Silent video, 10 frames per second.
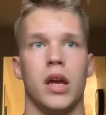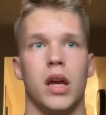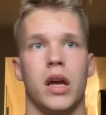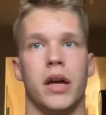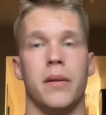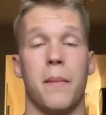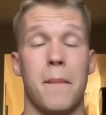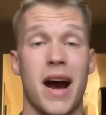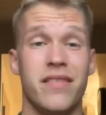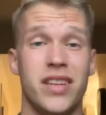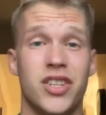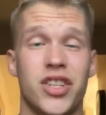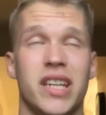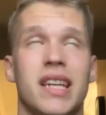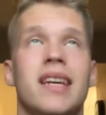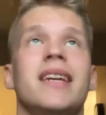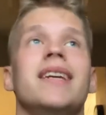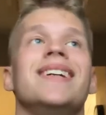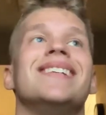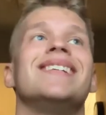And my vision
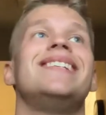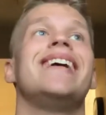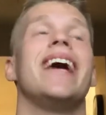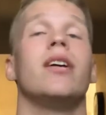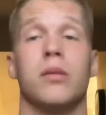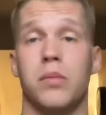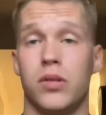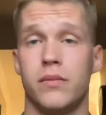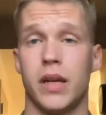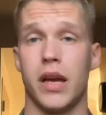is terrible.